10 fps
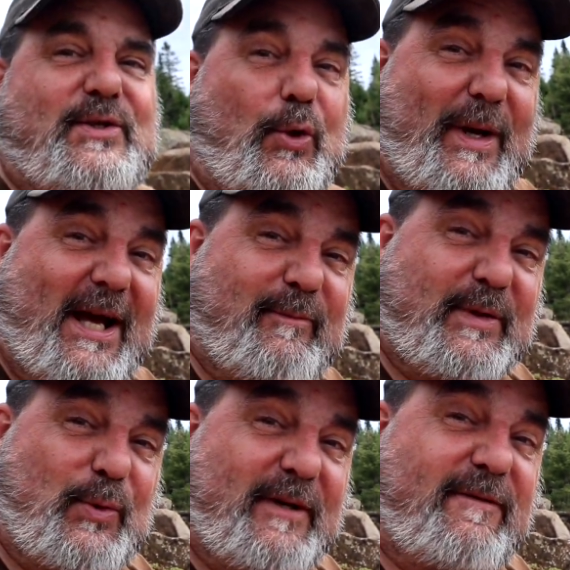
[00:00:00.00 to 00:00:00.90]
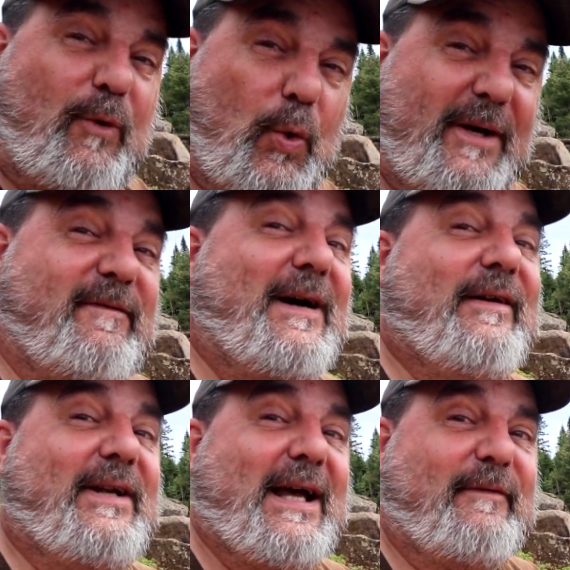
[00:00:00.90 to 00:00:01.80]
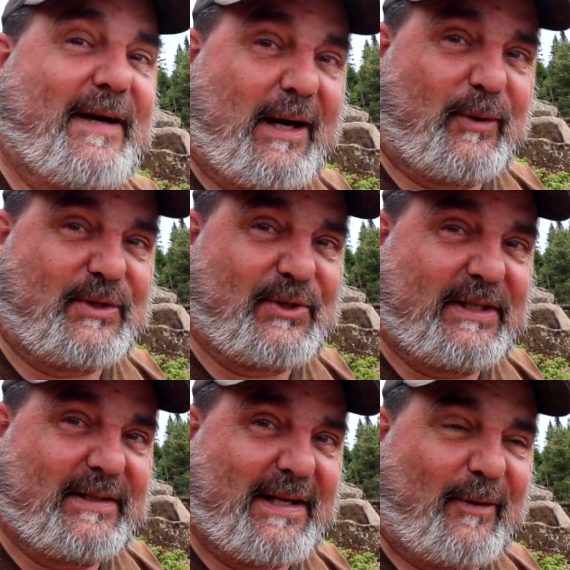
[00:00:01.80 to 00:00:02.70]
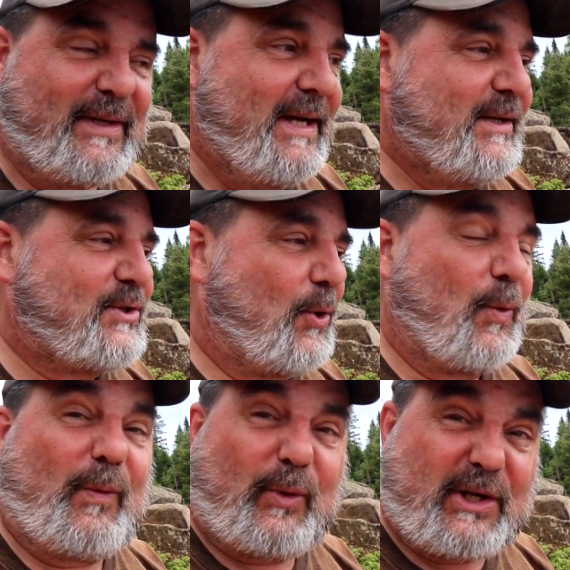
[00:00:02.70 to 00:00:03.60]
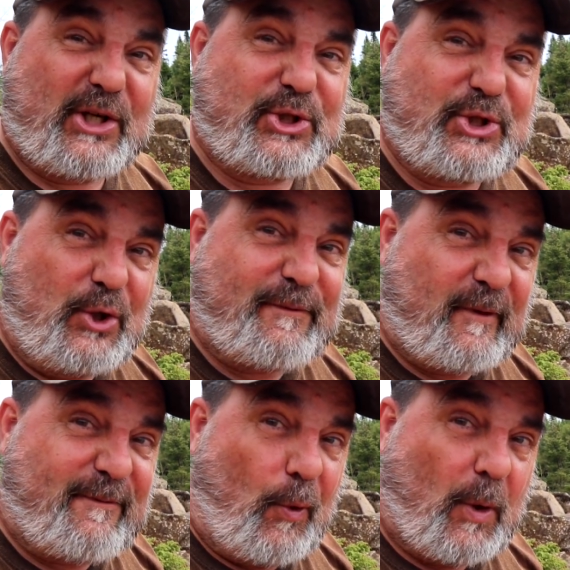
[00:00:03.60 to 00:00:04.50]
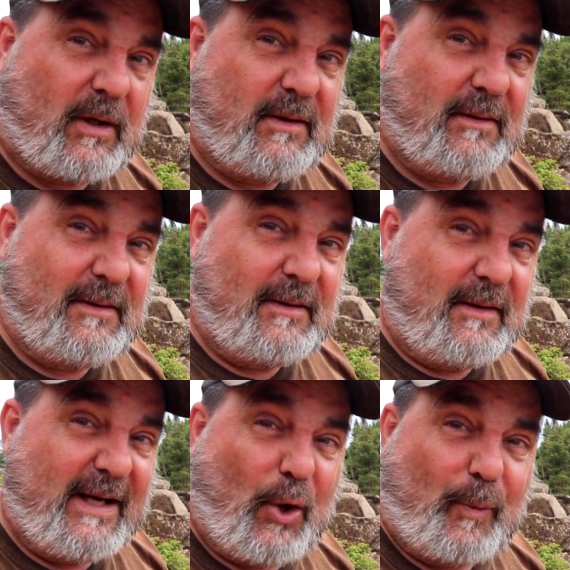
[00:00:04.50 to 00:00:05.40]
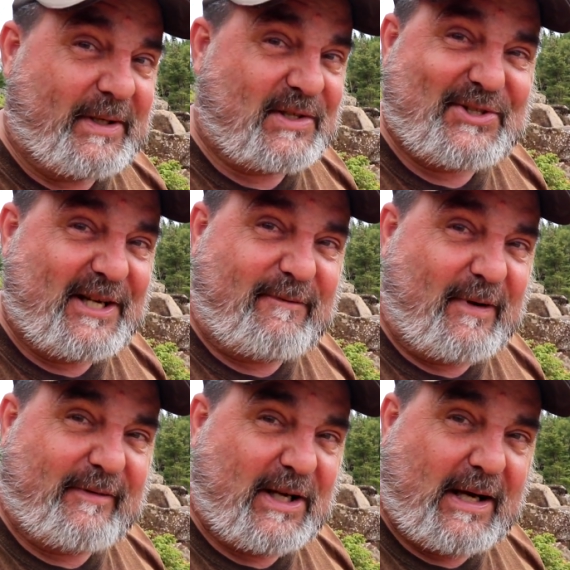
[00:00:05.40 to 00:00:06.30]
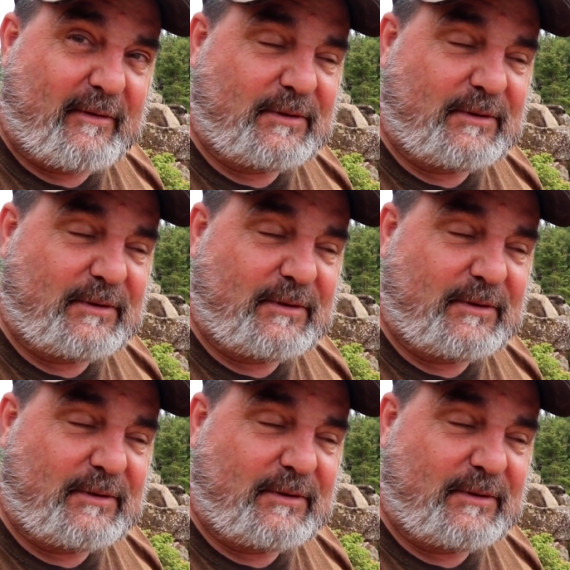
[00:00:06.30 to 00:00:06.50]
so we have between 4 and 5.5 hours to get down. So we're going to shoot for 4 and hope it doesn't take 5.5.